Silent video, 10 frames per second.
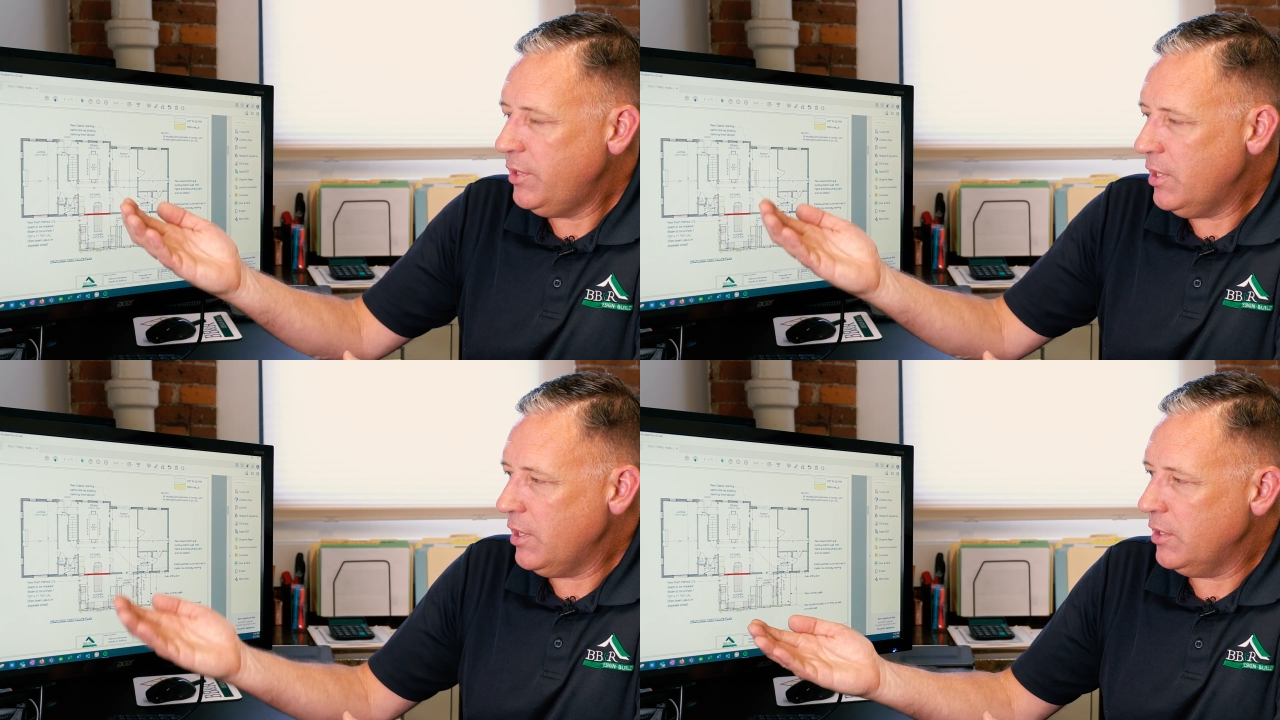We
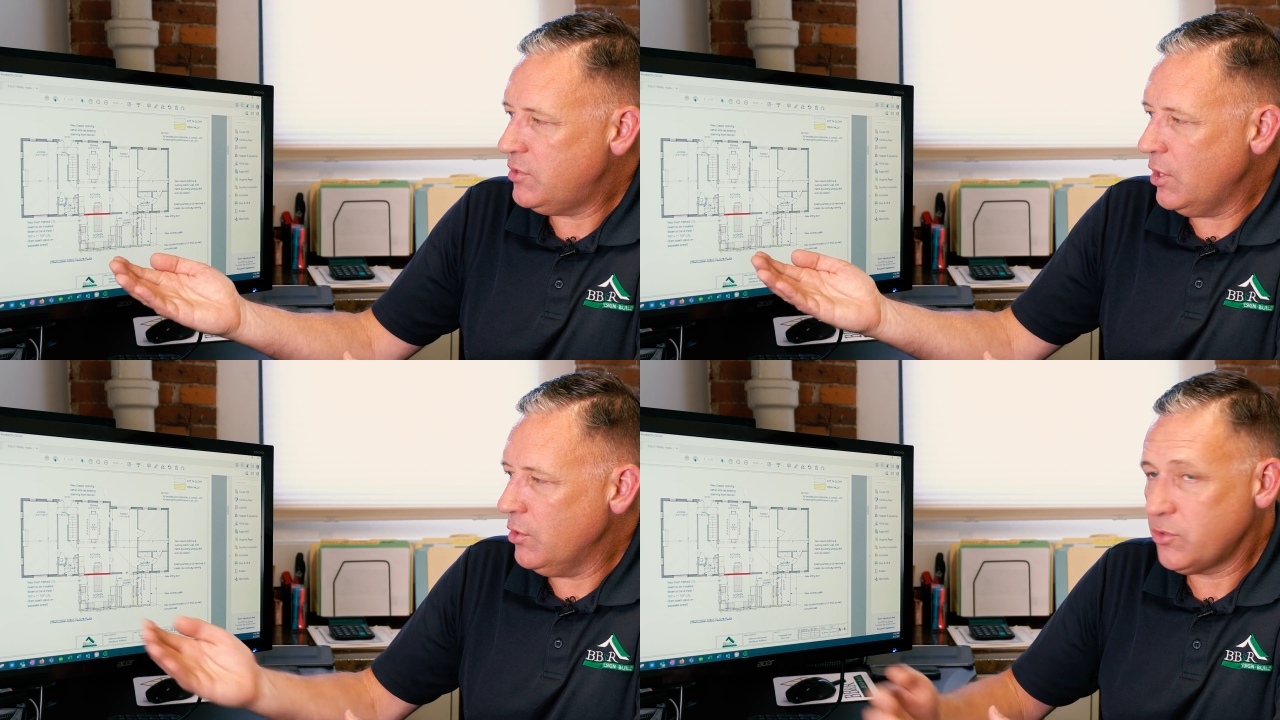did a
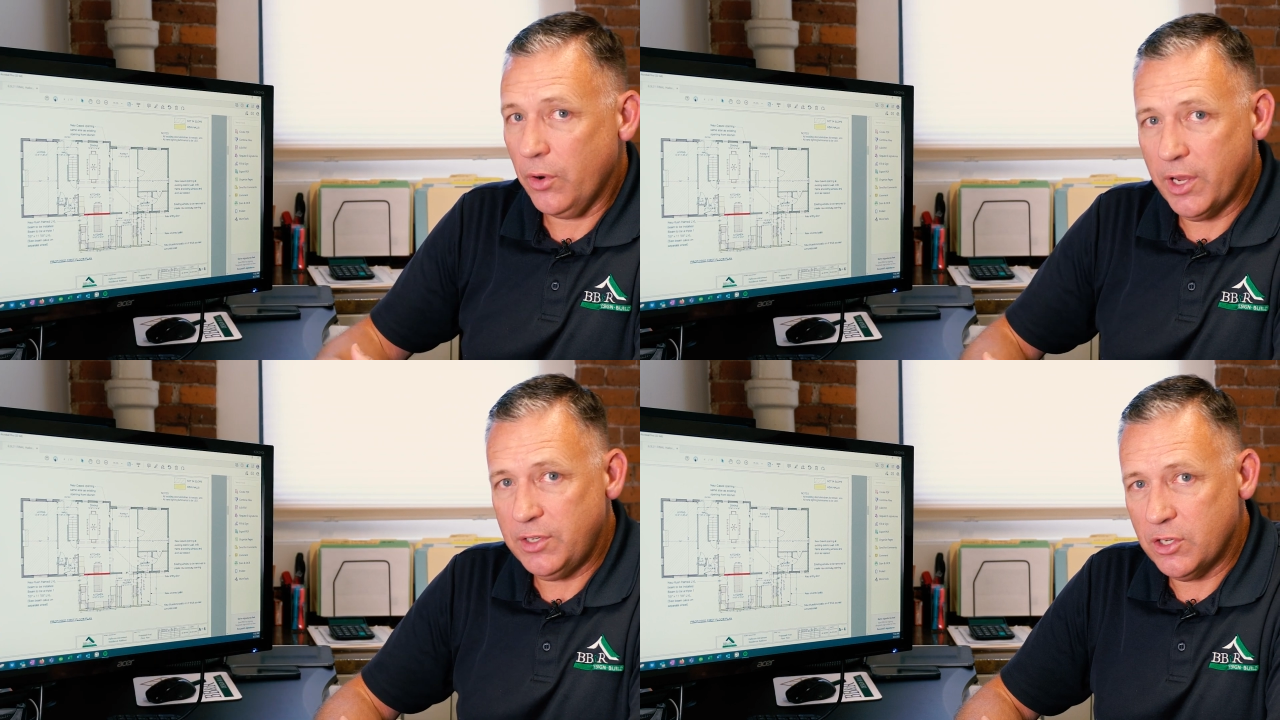single
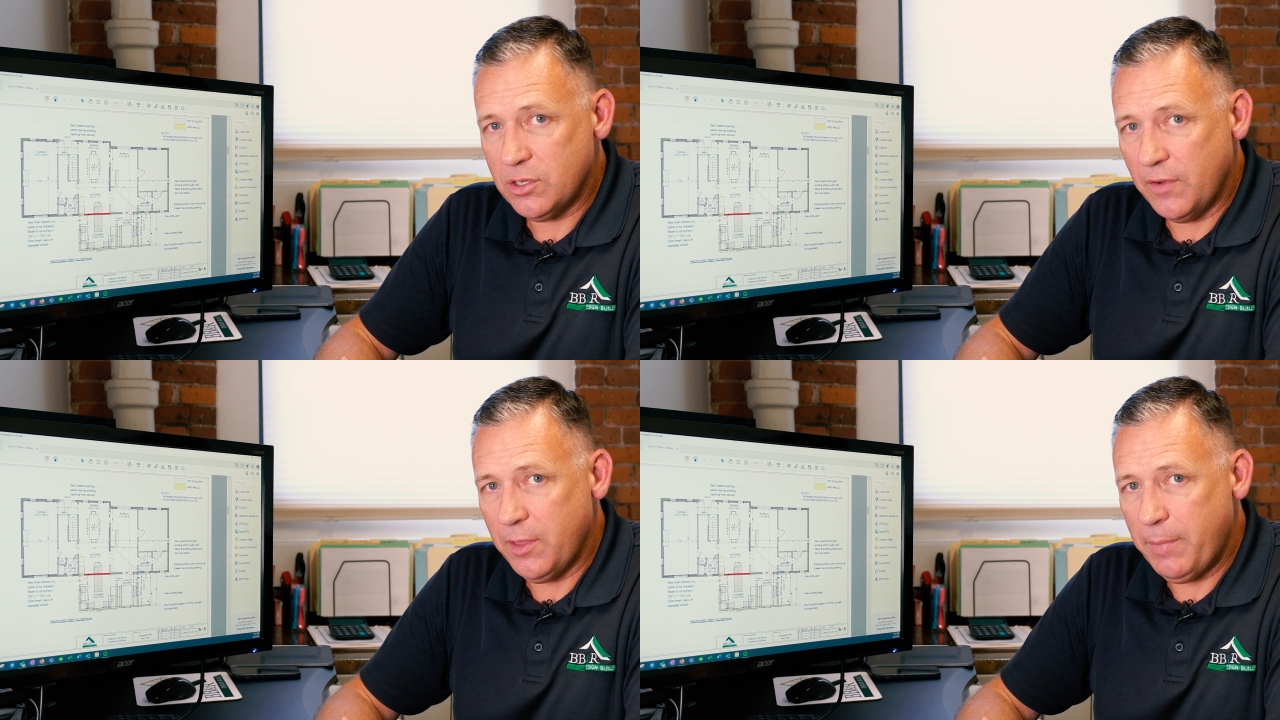story
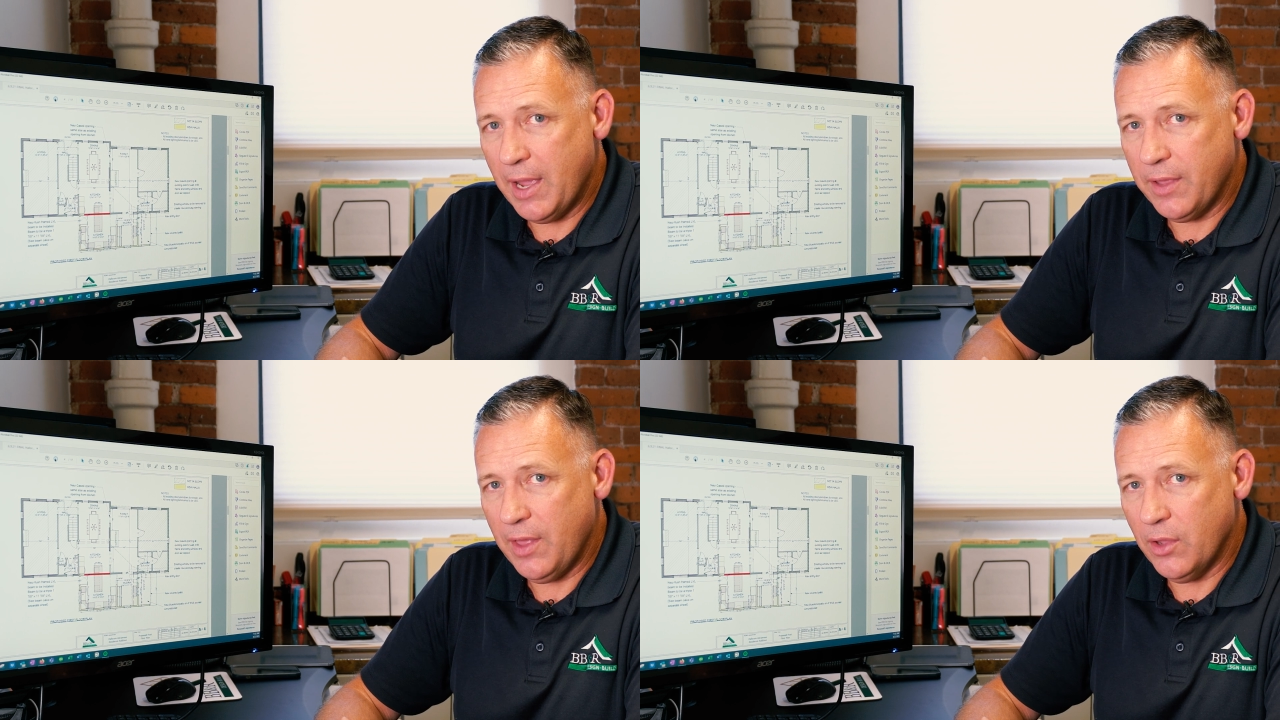addition off the
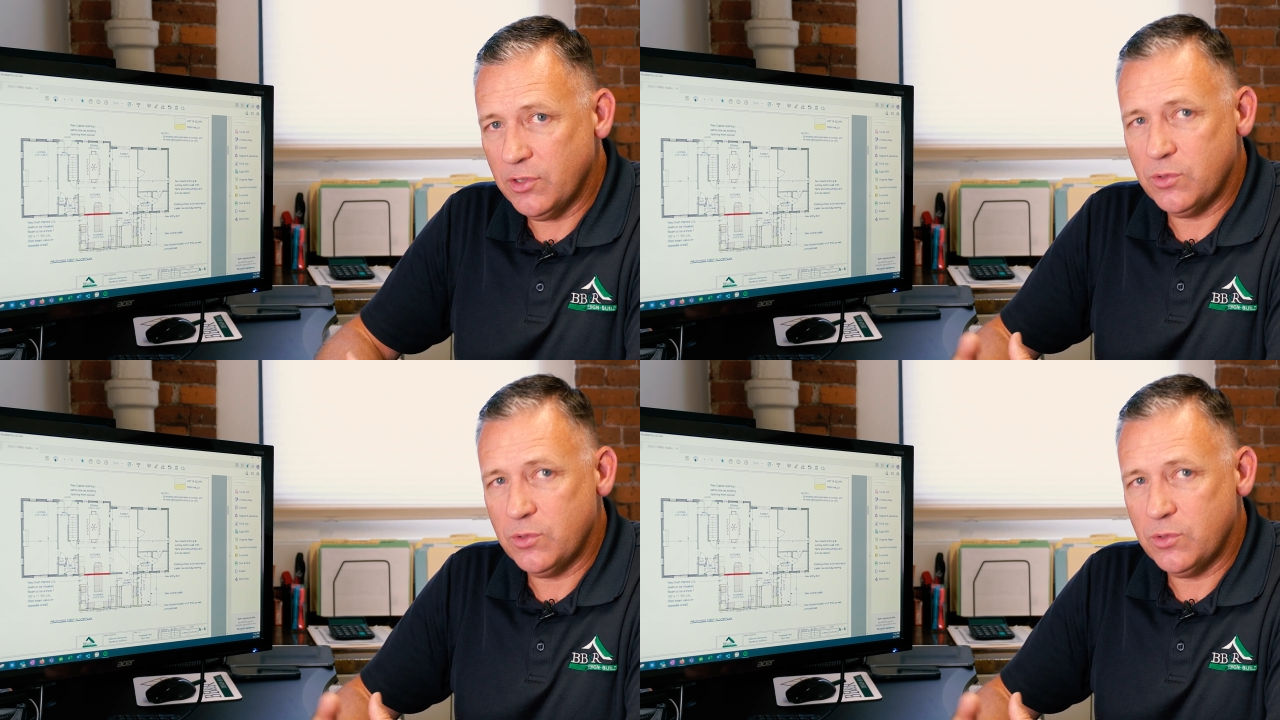back of the house.